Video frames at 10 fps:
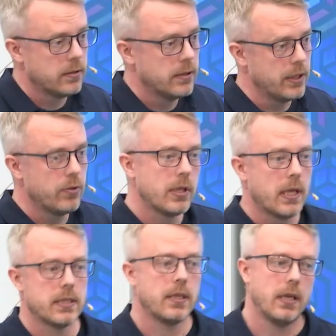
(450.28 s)
They
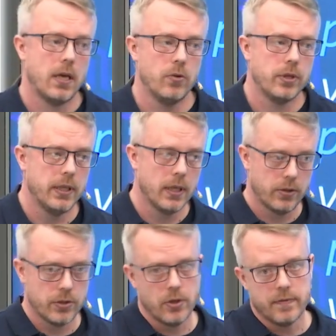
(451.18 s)
utilized the cloud in
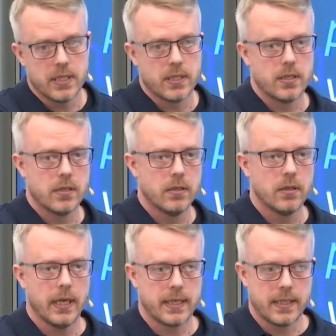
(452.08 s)
other services
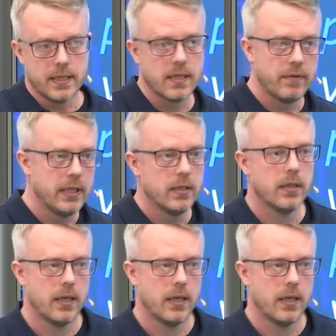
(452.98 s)
extensively,